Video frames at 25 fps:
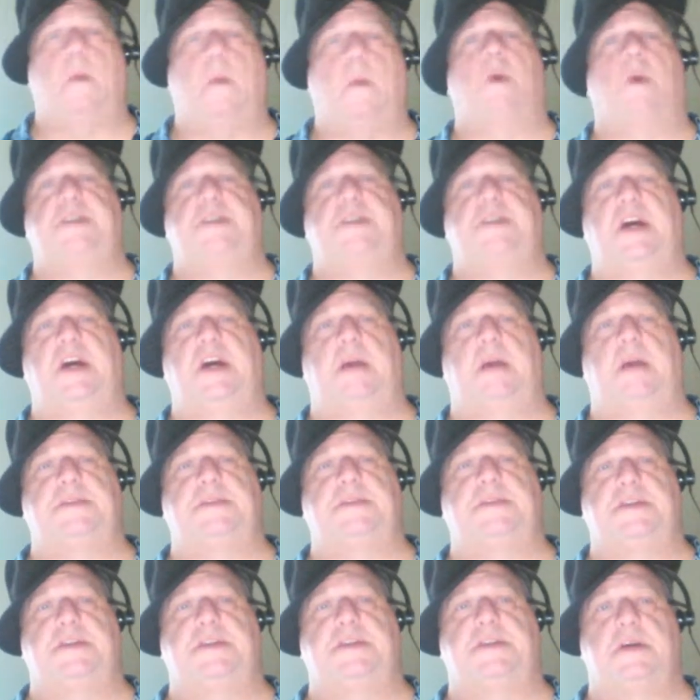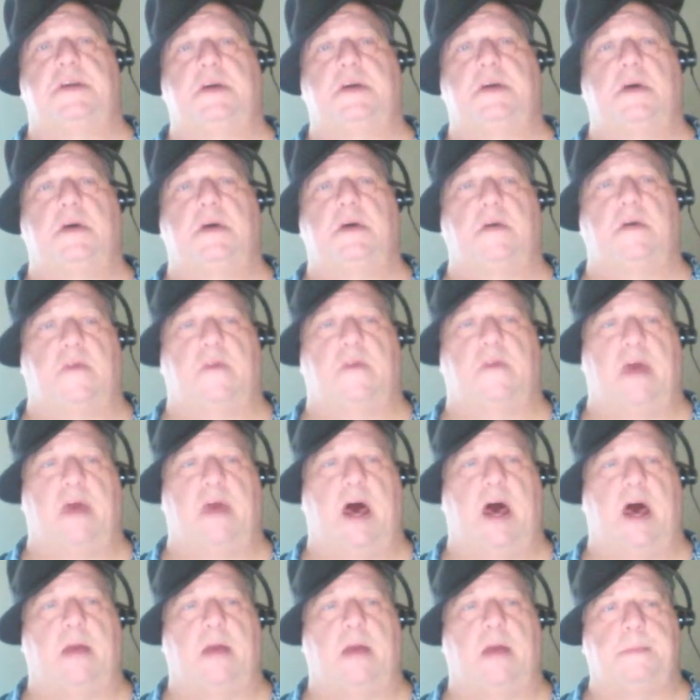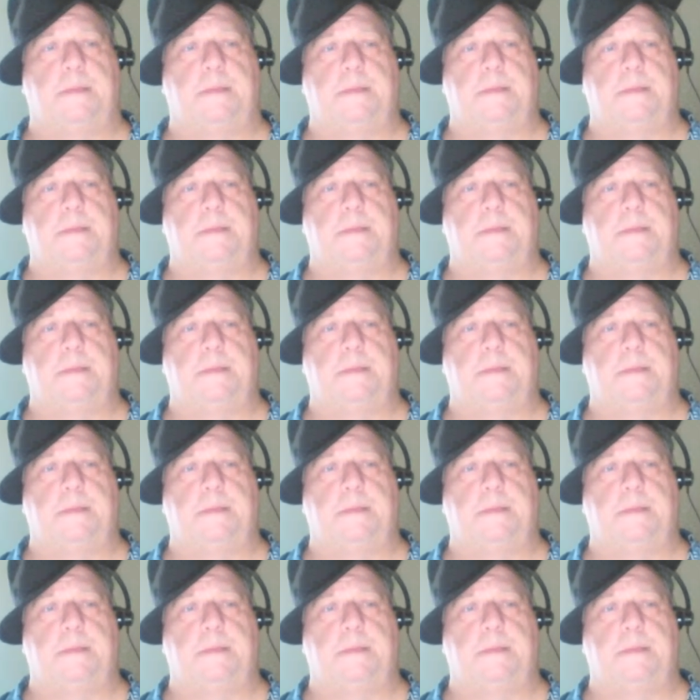more tips for that.